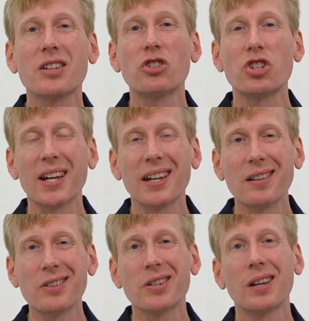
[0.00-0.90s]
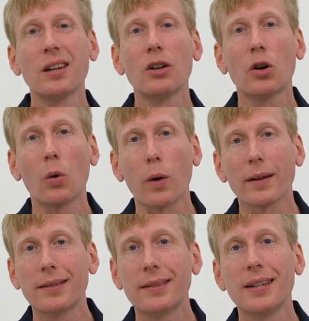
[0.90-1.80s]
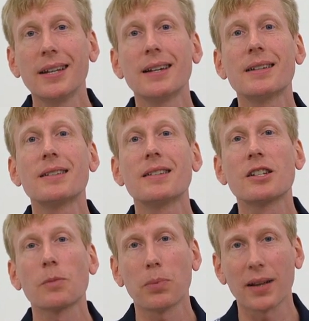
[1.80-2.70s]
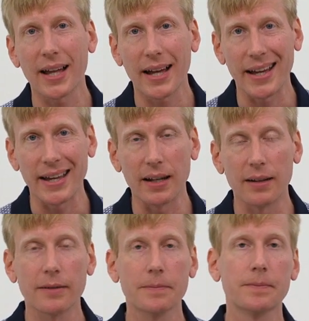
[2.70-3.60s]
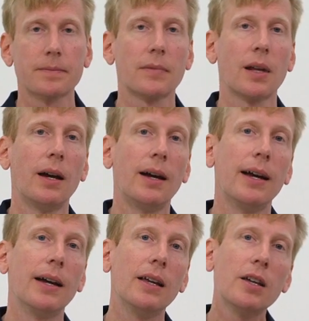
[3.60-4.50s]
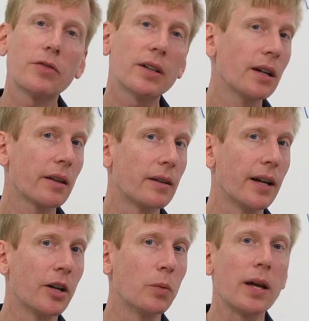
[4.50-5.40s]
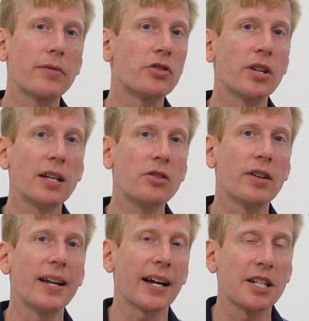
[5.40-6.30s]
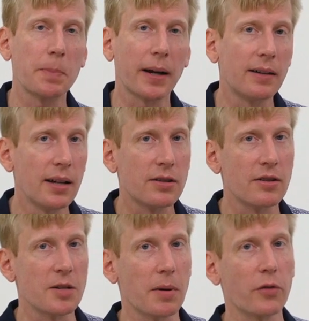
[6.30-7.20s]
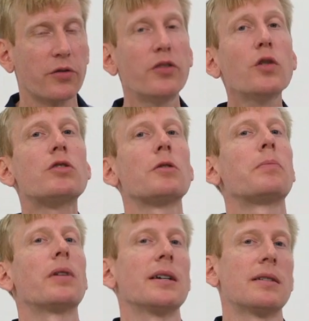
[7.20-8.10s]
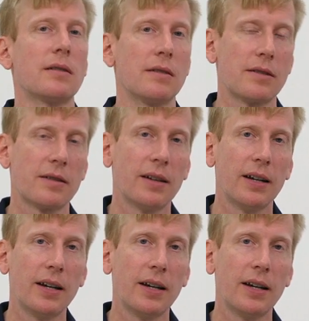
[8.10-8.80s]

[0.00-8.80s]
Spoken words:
a change in quantity supplied. If, on the other hand, we have a change in expectations about future prices,